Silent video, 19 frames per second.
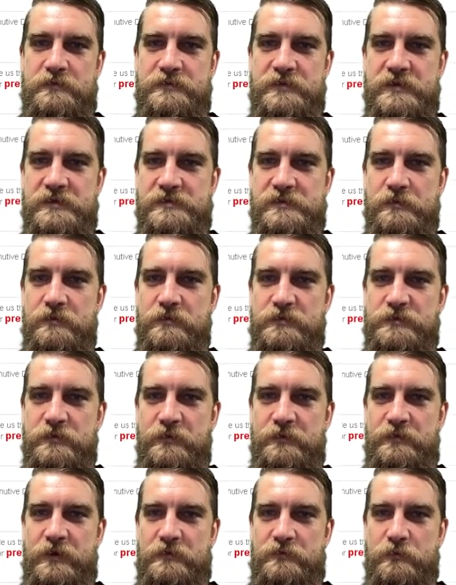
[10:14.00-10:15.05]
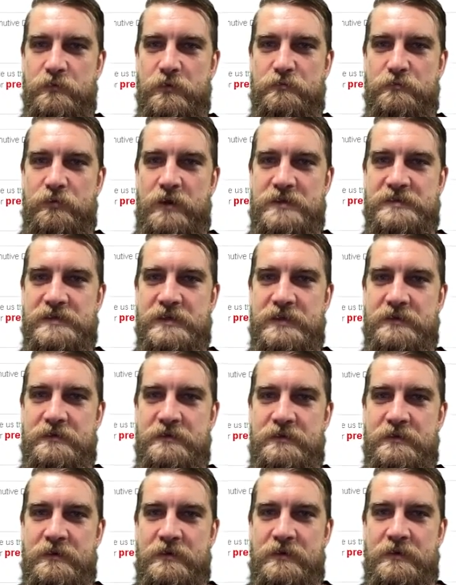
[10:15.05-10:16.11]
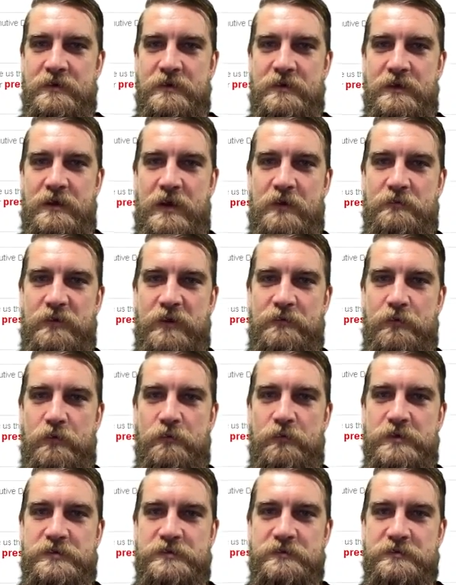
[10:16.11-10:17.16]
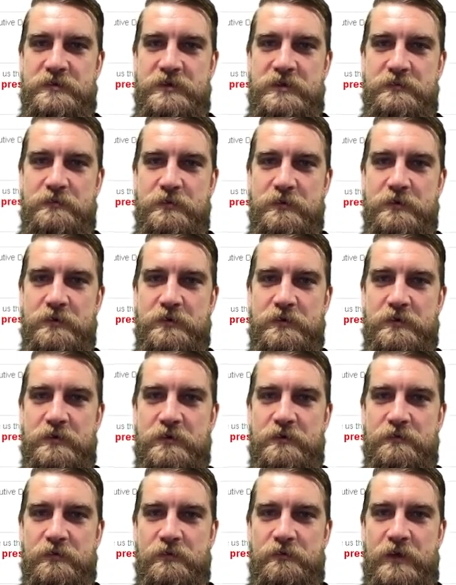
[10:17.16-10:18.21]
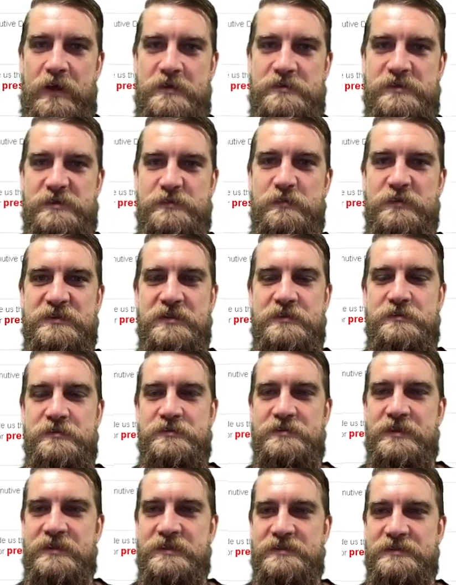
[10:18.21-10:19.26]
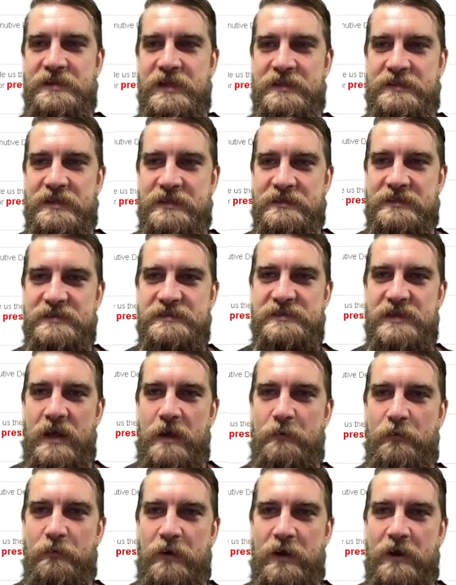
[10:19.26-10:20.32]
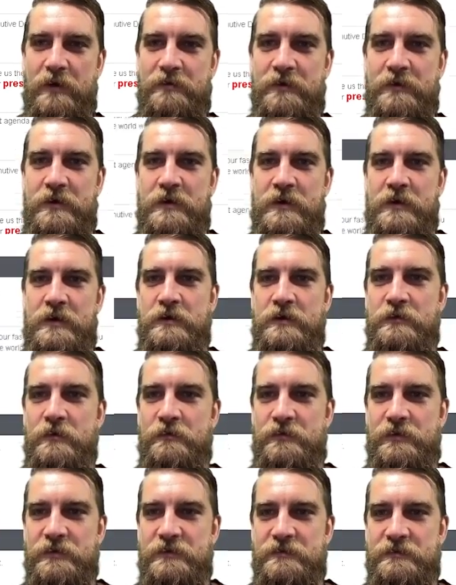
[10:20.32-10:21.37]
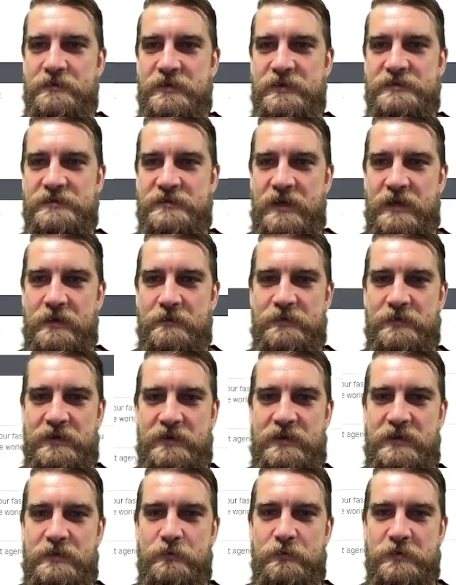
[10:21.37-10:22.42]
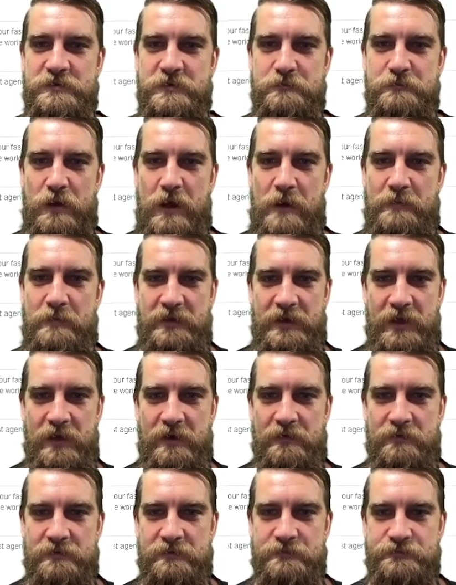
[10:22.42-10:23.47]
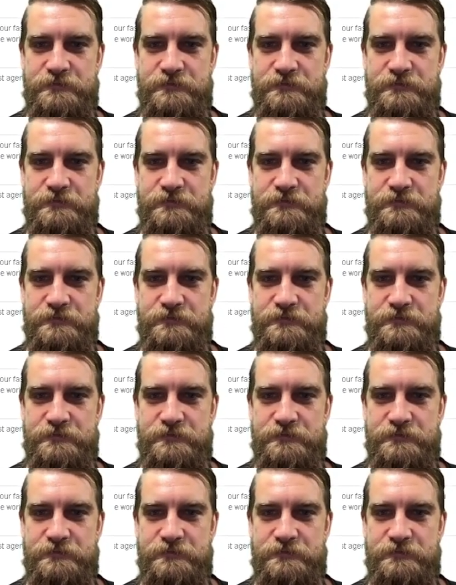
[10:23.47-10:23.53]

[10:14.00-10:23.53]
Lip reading: See, so we've got the word president, and we have our original keyword of fascist. What's interesting is that this time around, this time the keywords are popping out.